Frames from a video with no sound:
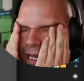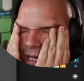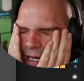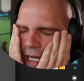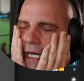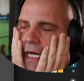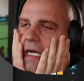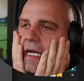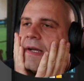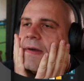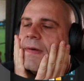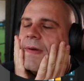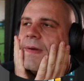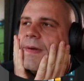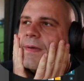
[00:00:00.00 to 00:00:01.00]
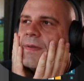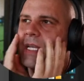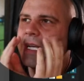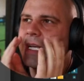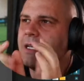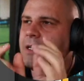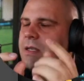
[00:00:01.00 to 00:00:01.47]
It was
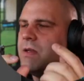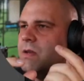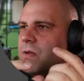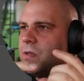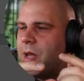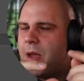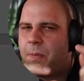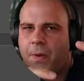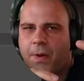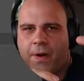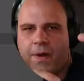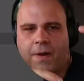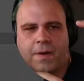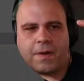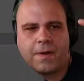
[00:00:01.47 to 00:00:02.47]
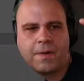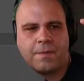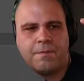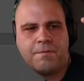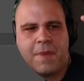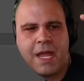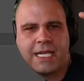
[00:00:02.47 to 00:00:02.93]
like a newspaper
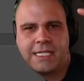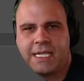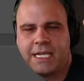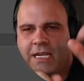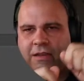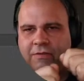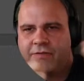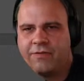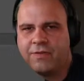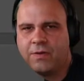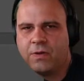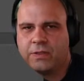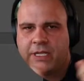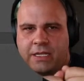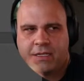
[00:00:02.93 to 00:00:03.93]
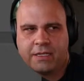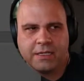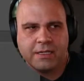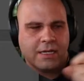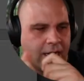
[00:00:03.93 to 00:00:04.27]
magazine folded,